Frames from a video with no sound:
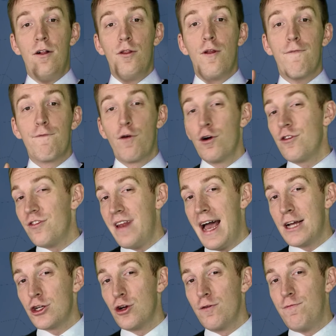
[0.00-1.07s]
The first
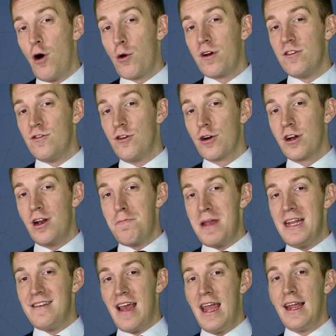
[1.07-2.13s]
national focus you're going to
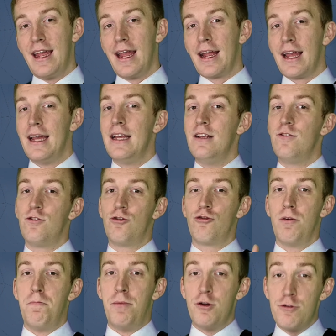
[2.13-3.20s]
be taking is
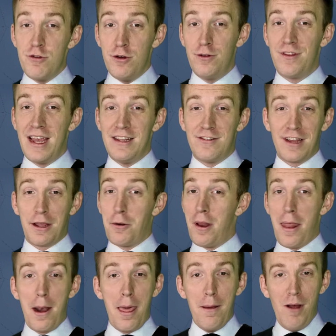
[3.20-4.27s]
Tribunal de
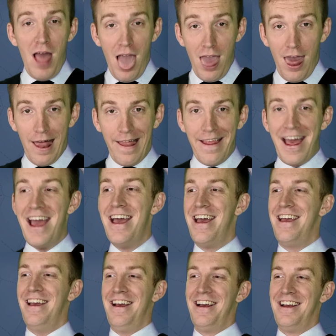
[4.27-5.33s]
Seguridade.
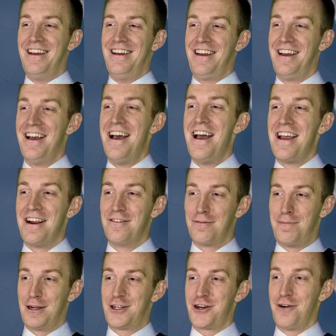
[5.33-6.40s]
Here's
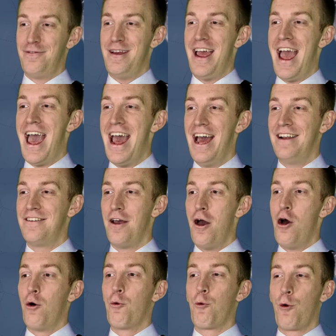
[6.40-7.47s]
a picture of it,
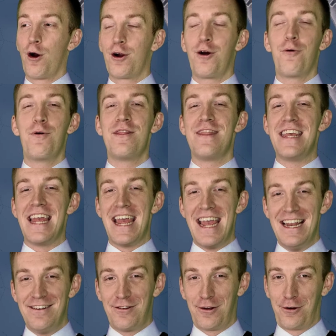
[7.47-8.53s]
and work with the
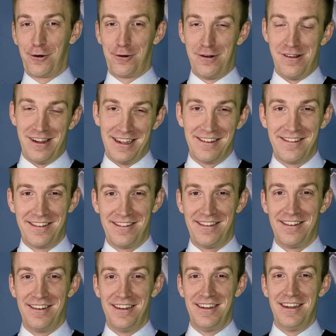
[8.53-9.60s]
Integralists.